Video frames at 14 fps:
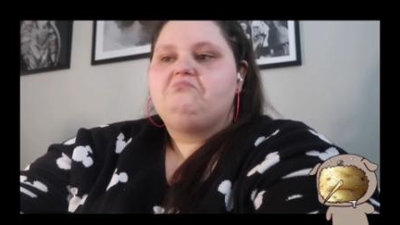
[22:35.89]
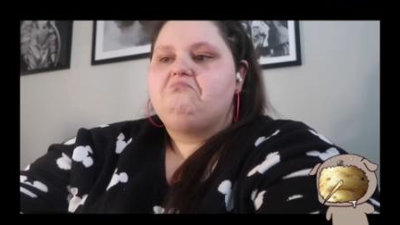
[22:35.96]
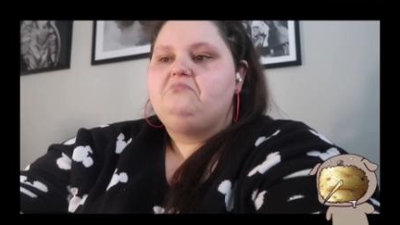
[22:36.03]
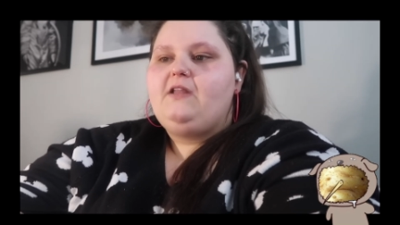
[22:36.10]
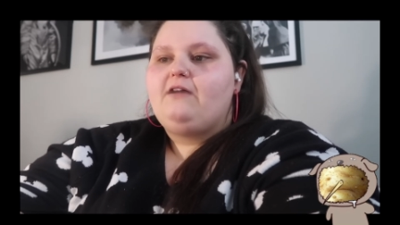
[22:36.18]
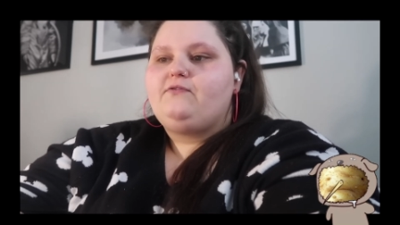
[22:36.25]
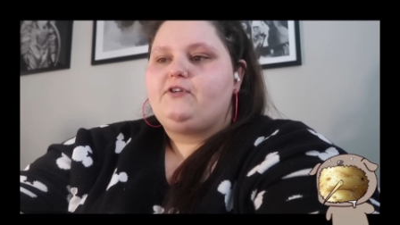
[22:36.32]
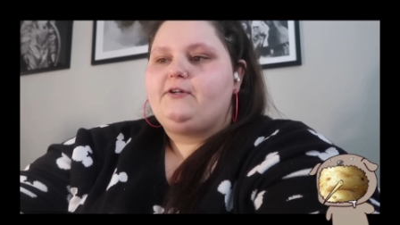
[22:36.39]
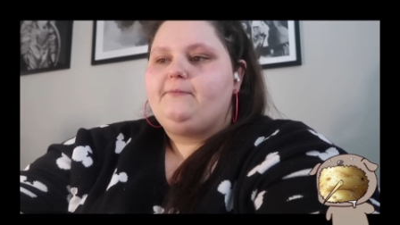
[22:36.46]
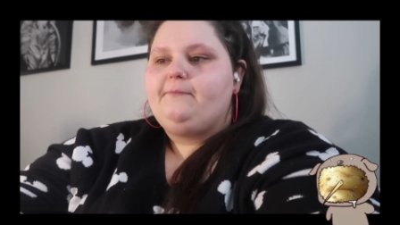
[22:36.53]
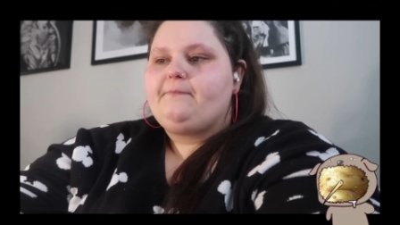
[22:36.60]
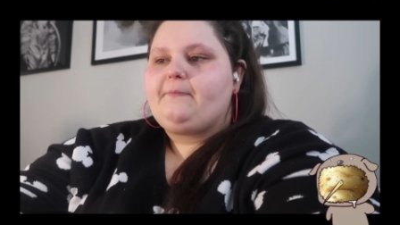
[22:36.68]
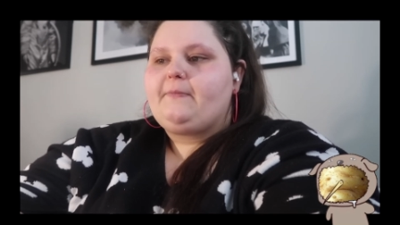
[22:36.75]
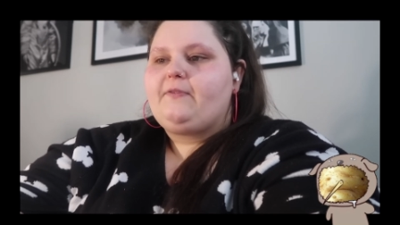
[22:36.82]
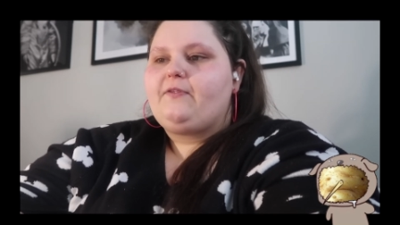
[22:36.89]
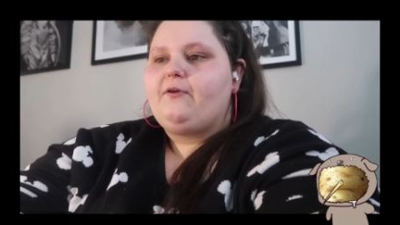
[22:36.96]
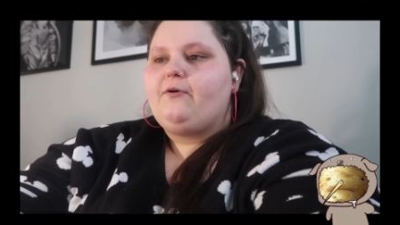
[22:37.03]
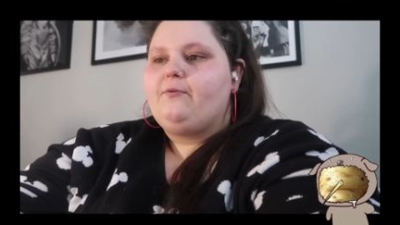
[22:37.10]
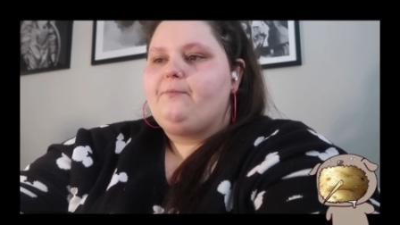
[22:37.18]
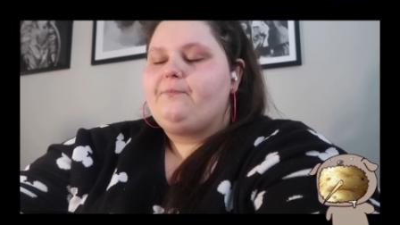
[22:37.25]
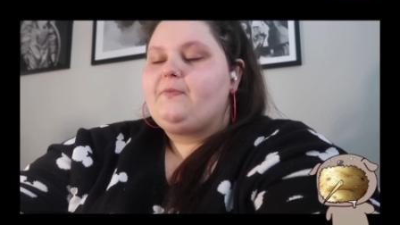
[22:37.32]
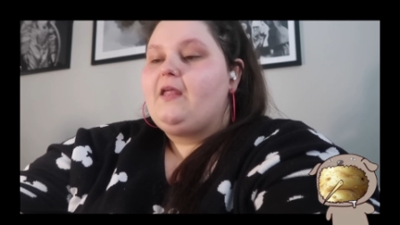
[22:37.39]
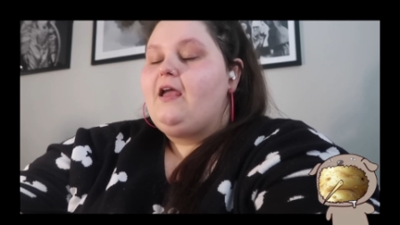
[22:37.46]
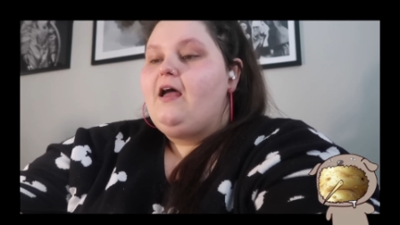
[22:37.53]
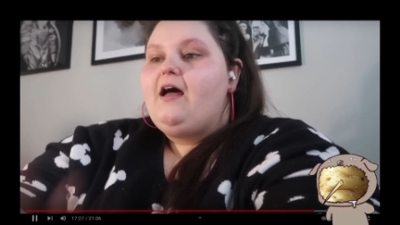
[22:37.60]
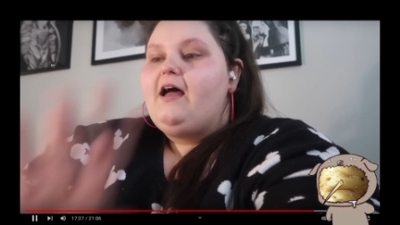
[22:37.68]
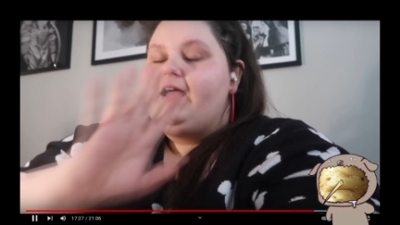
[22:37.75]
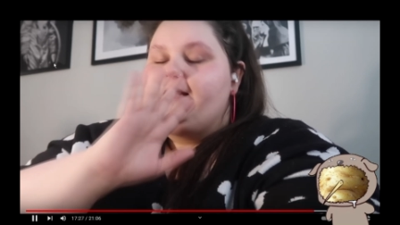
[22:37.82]
Never. So
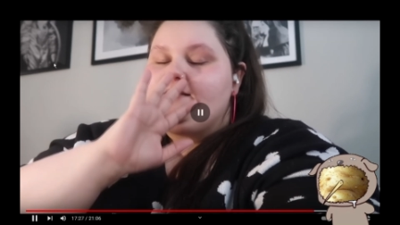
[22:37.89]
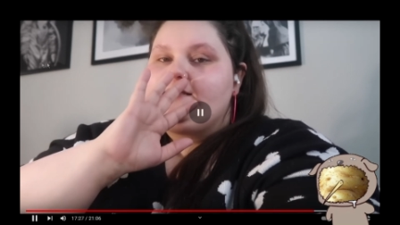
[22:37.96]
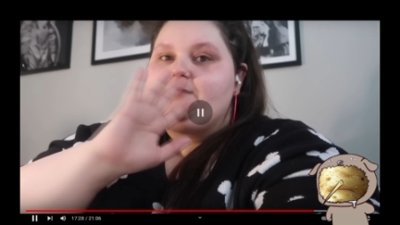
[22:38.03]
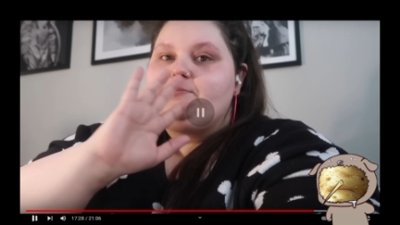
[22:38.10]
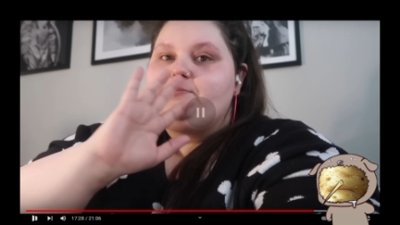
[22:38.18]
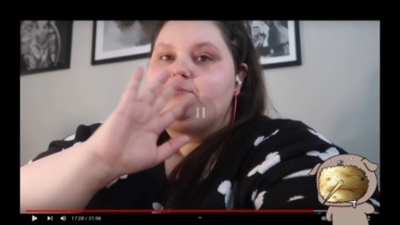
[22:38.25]
it's...